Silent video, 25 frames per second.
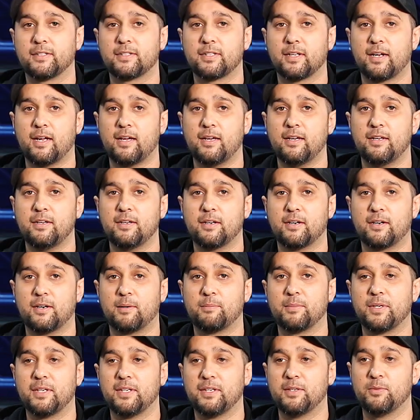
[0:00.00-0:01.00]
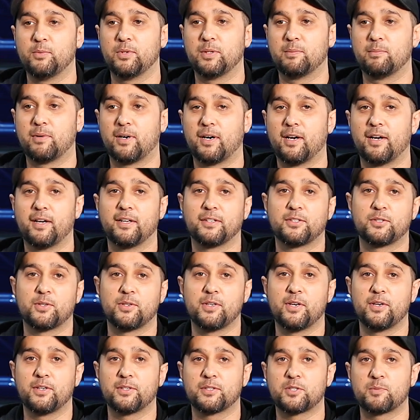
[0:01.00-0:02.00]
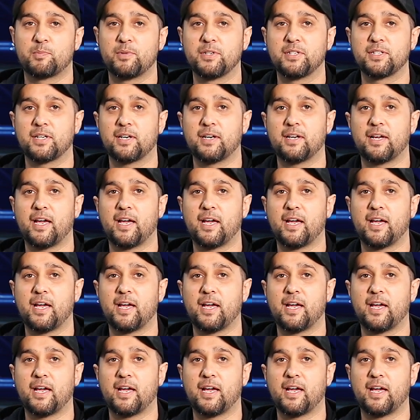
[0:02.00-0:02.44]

today I'm here with my Toyota Sprinter